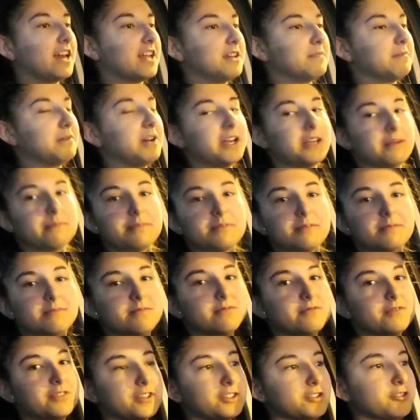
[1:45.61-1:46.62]
And I'm hype
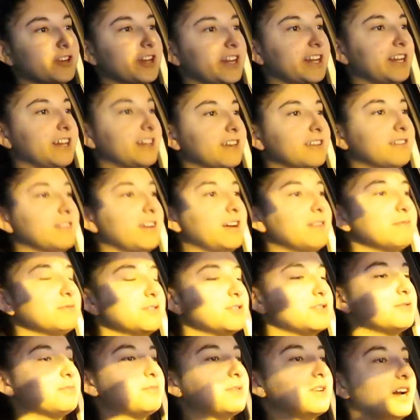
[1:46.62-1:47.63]
for training. I'm
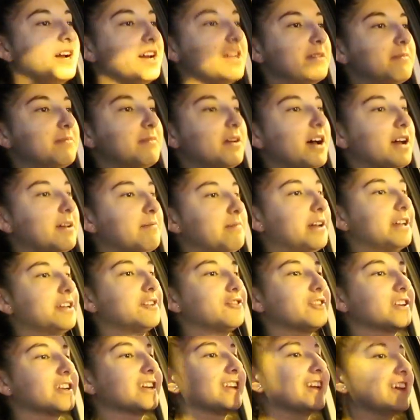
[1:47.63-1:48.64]
super hype. I might
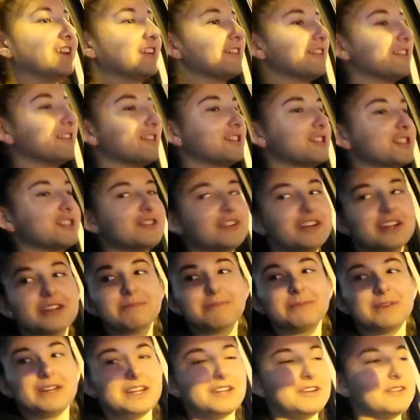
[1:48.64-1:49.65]
drink an energy
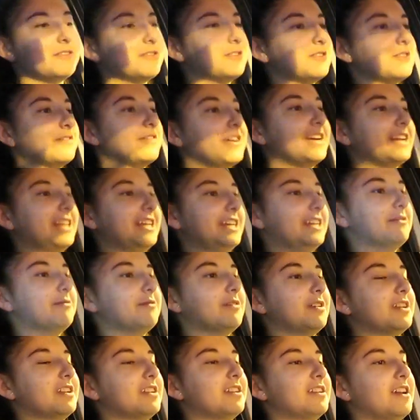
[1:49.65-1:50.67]
drink, but I don't know if I need
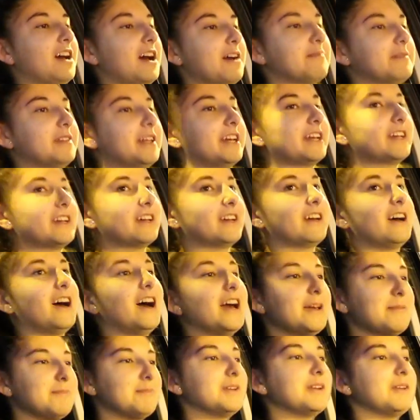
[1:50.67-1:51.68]
one. I'm like
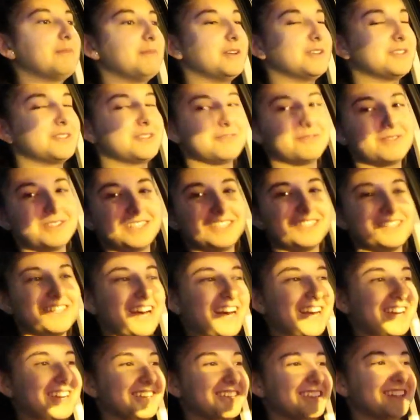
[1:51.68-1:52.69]
hype, but I'm also really
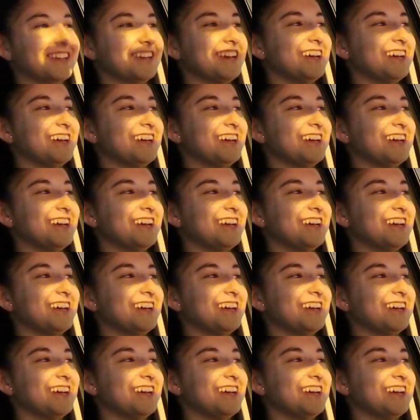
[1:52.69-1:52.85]
tired.